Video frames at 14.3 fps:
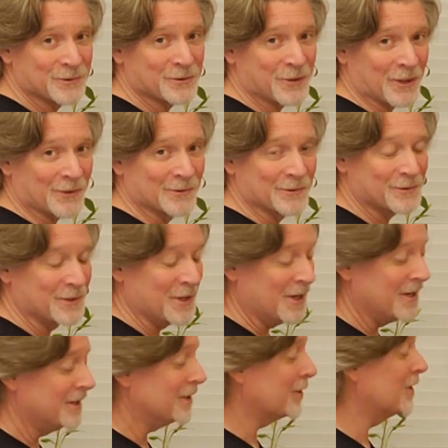instructors,
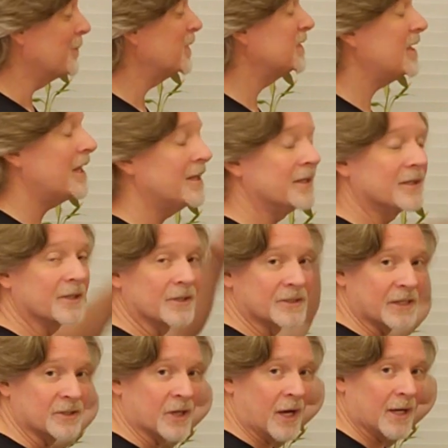you're gonna pretend that there's
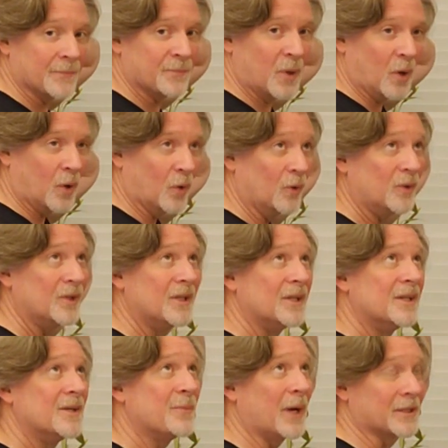a giant pole,
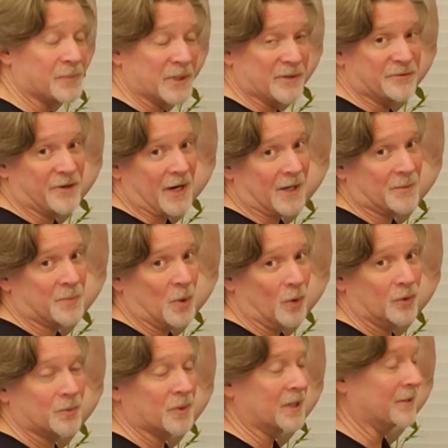possibly a fire
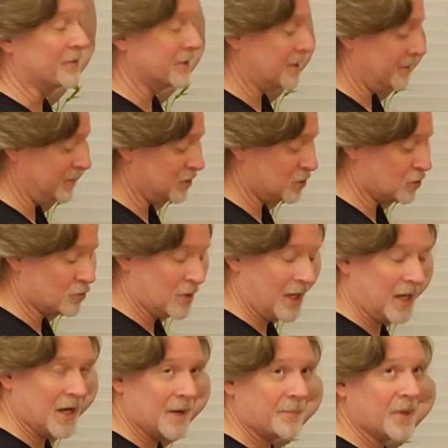pole or whatever, coming
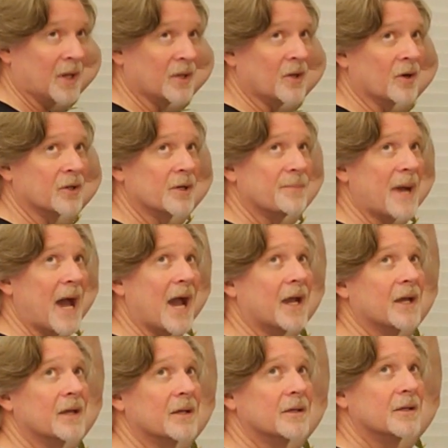straight up along your
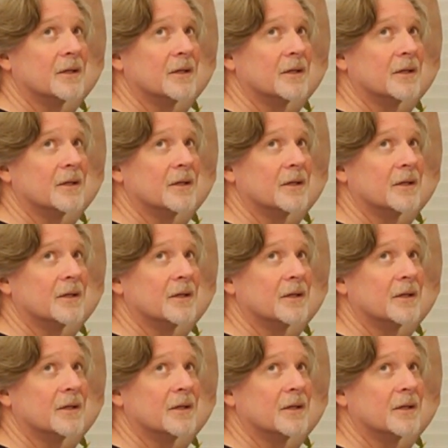back,